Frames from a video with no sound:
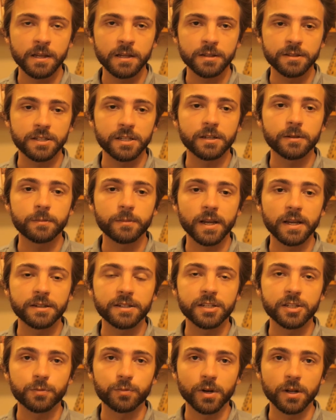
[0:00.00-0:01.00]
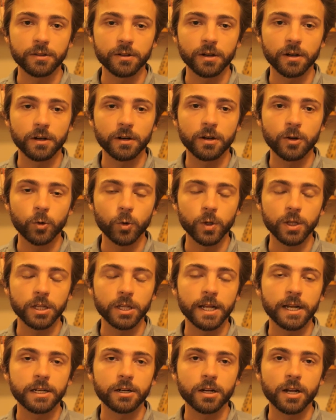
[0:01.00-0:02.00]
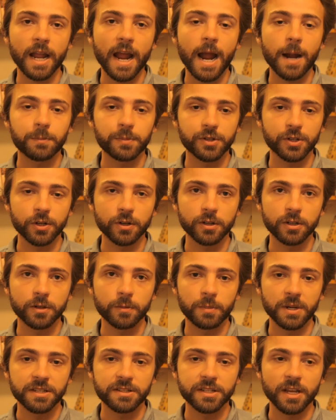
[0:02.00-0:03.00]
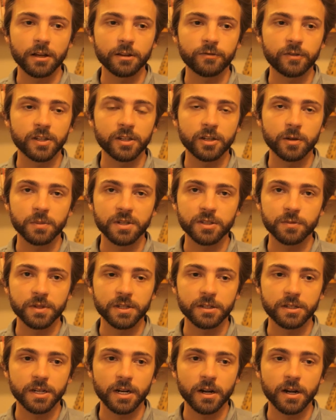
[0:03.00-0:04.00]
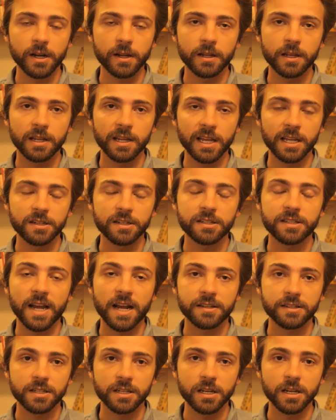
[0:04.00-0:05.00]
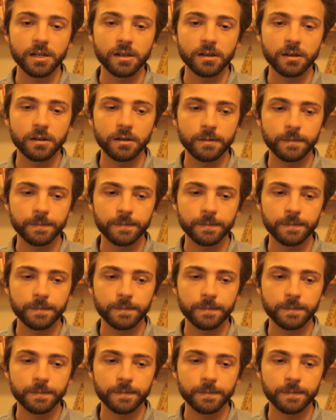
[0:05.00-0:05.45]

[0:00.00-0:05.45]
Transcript: Diem and his brother were later captured by South Vietnamese military and assassinated.